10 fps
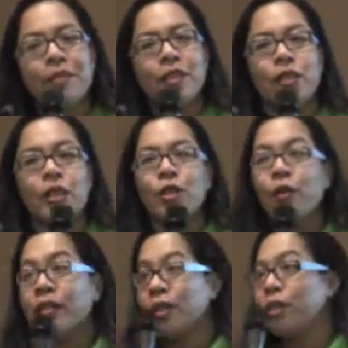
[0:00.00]
So that's
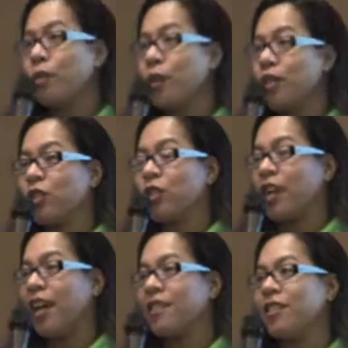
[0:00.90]
always a good question to
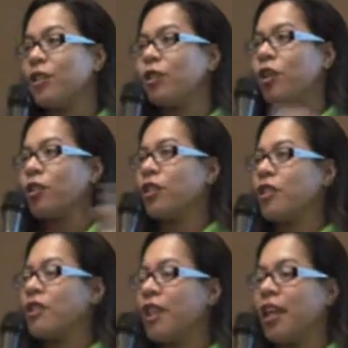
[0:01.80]
ask, and your doctor
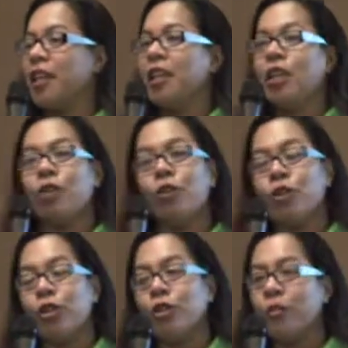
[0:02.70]
can say, no
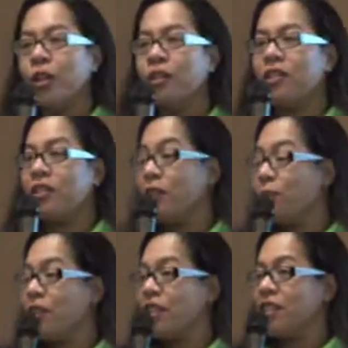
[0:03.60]
you don't because this is the
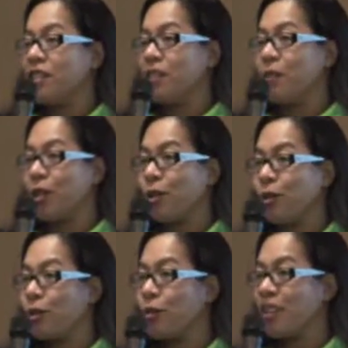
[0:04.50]
one that doesn't make you
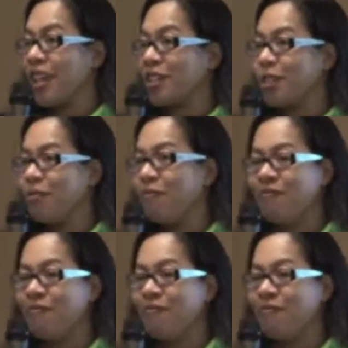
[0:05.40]
lose potassium,